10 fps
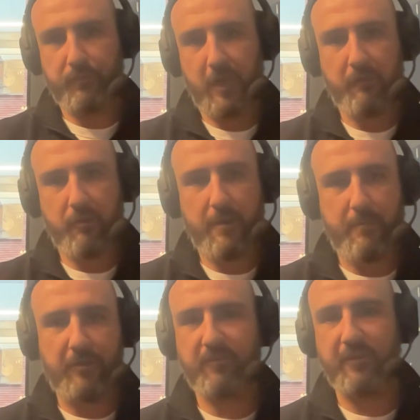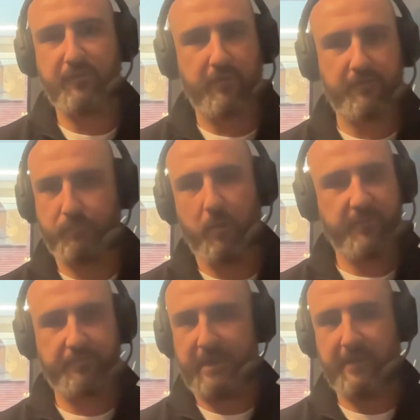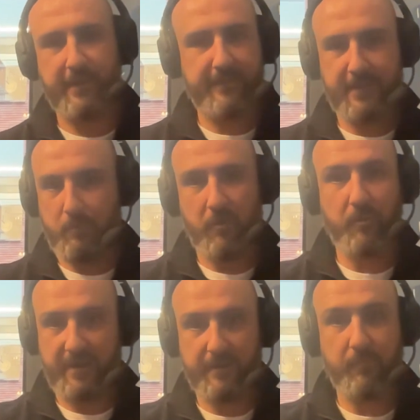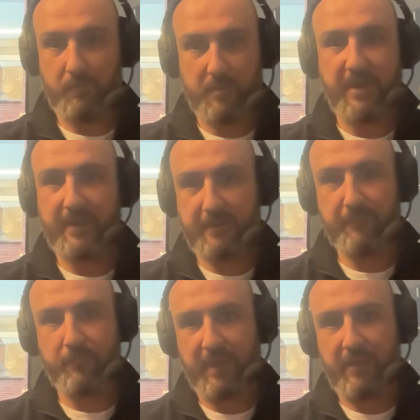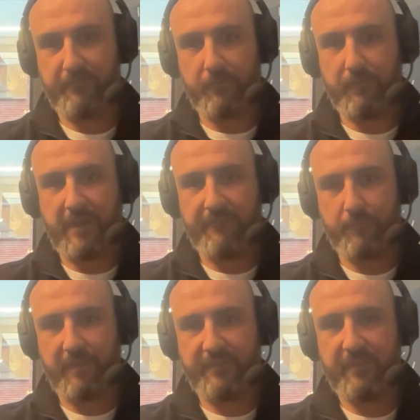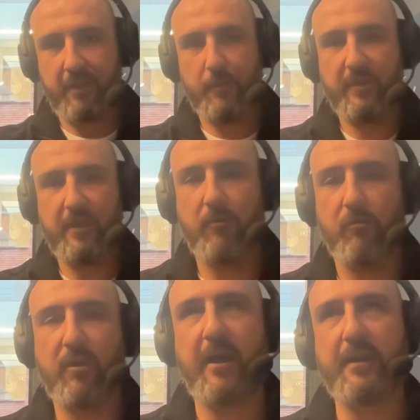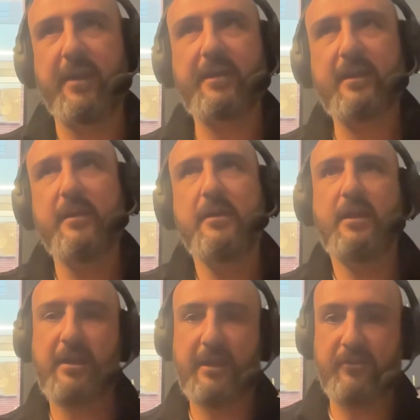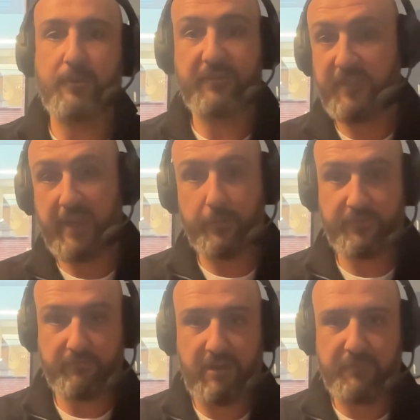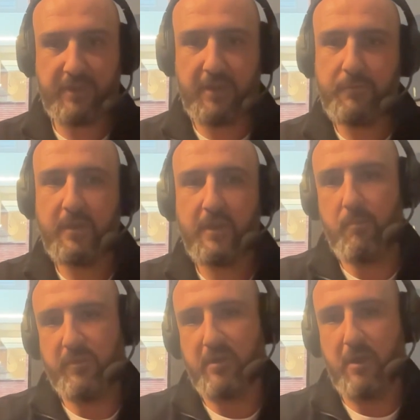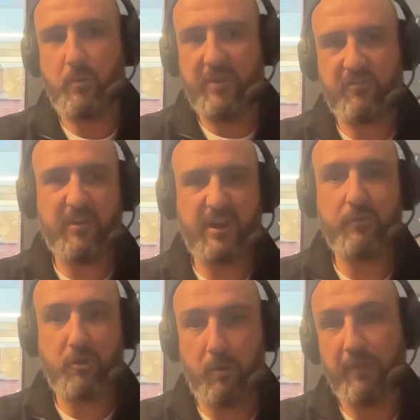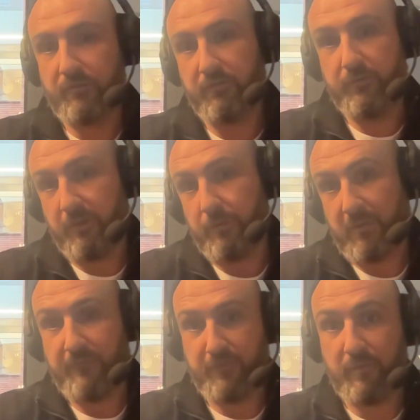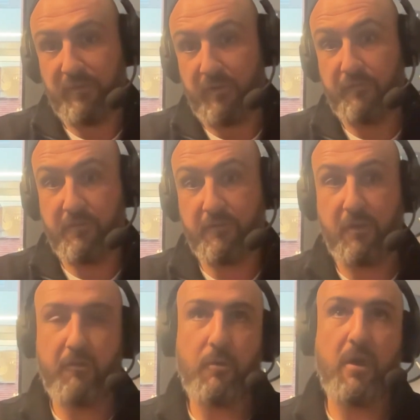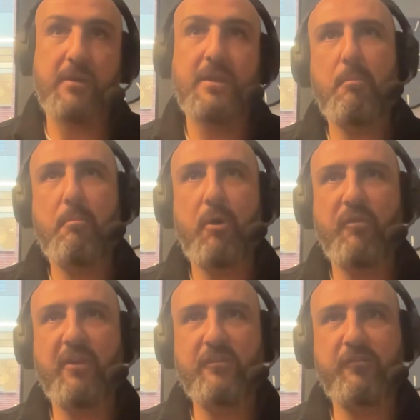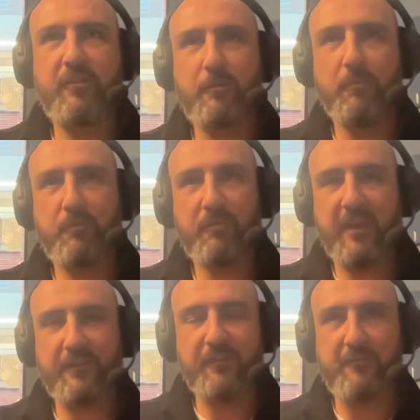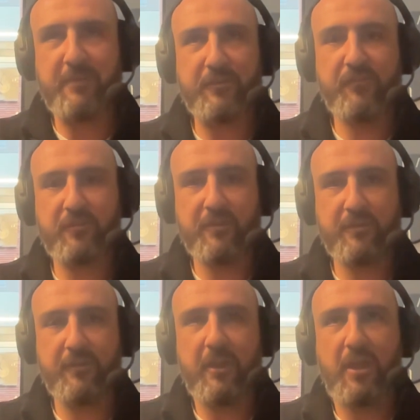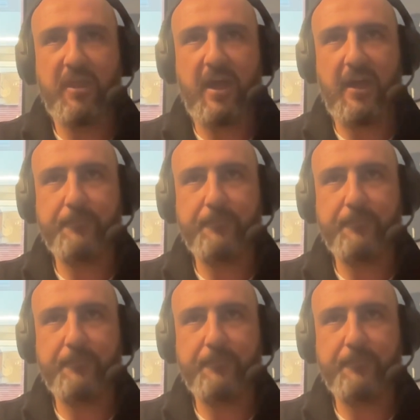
ROI metrics of what we're spending and then what we're making from SEO or organic in terms of sales and revenue, which can give you a quite crude top line view of ROI. But there's a few things that I've mentioned that